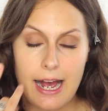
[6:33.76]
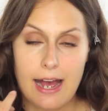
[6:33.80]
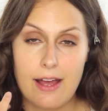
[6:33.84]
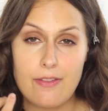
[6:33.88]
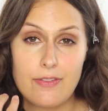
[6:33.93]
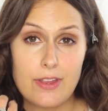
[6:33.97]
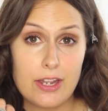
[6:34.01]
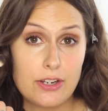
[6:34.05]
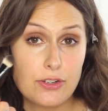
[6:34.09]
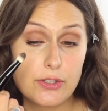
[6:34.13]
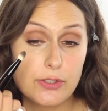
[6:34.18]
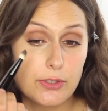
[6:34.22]

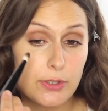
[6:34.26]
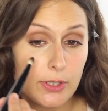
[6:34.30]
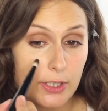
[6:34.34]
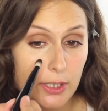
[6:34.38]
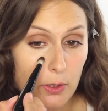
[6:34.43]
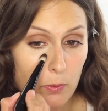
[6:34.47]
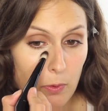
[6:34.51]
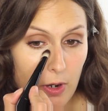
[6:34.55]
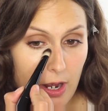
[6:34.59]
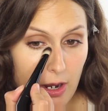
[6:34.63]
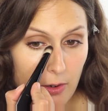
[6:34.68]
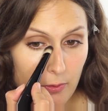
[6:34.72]
and then just
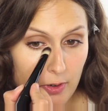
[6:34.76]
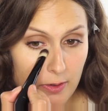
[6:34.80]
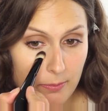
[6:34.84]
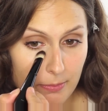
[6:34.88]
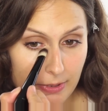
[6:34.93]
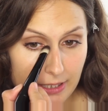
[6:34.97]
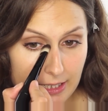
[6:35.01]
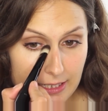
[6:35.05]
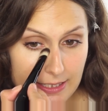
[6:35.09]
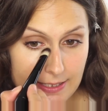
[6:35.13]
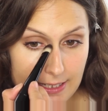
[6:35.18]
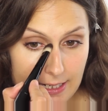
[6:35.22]
doing the work with
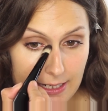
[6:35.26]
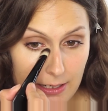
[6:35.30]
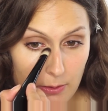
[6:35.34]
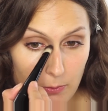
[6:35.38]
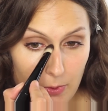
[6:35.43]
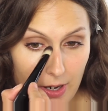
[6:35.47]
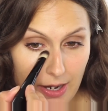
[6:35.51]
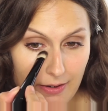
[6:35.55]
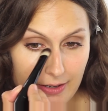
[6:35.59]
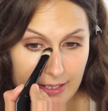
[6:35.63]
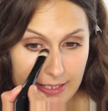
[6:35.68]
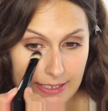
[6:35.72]
my
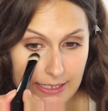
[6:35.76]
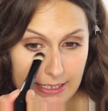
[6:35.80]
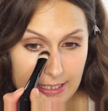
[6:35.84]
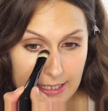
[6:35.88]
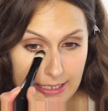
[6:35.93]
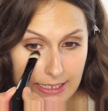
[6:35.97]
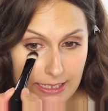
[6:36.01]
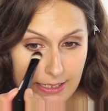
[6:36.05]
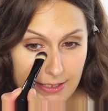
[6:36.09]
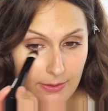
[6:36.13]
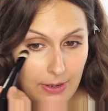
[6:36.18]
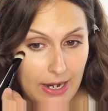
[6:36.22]
concealer where it's
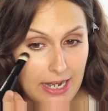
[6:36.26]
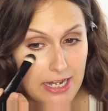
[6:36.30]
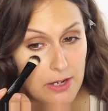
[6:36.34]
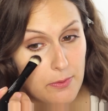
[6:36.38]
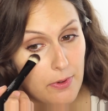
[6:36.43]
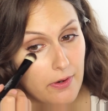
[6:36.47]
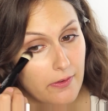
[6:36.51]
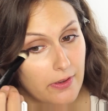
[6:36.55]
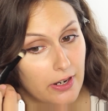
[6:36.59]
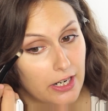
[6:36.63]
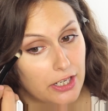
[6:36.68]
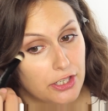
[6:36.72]
needed. So
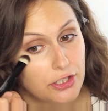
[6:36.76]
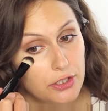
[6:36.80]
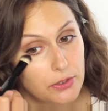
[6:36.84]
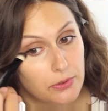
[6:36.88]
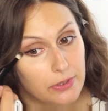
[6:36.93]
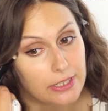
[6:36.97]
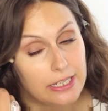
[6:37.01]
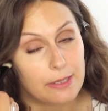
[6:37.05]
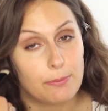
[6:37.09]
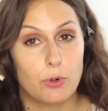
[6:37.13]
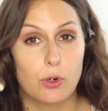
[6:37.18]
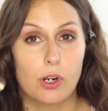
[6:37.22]
anywhere that I
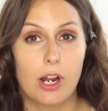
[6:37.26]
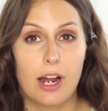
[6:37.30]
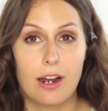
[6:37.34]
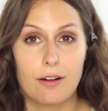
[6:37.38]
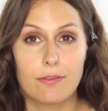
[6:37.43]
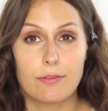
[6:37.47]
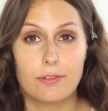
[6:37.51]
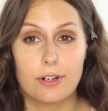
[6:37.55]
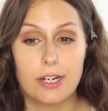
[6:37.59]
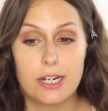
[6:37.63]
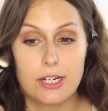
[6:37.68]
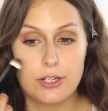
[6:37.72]
do need more
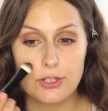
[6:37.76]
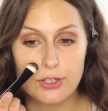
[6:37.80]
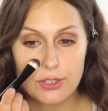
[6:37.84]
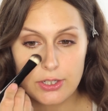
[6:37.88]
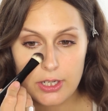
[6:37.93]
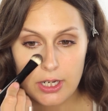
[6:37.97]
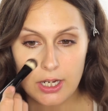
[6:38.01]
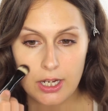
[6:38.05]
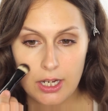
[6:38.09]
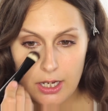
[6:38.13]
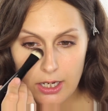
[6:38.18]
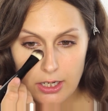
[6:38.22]

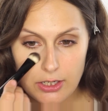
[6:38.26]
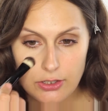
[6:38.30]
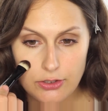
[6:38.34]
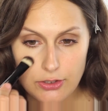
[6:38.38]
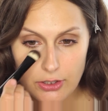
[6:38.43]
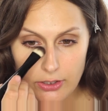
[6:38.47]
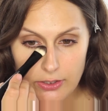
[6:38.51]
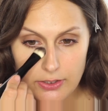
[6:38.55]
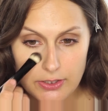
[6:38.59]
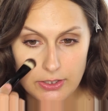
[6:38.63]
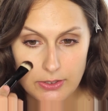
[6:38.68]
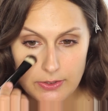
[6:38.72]
coverage,
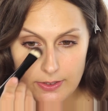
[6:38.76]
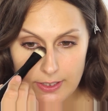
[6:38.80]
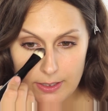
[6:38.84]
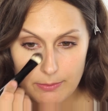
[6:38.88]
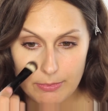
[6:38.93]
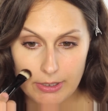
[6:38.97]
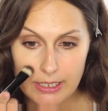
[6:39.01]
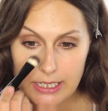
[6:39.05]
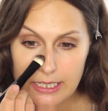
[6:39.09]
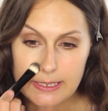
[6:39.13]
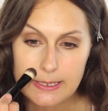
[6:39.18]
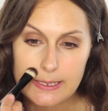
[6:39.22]
just
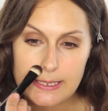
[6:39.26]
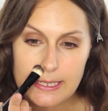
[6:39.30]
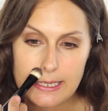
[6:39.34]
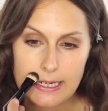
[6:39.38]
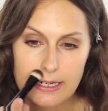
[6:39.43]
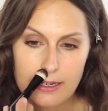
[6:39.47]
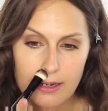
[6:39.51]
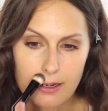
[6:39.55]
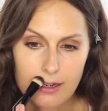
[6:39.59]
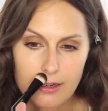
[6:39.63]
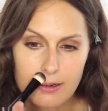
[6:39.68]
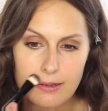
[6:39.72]
using my
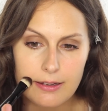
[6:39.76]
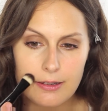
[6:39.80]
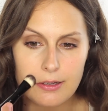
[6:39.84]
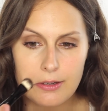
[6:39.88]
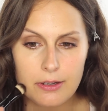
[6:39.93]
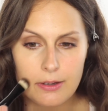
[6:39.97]
concealer.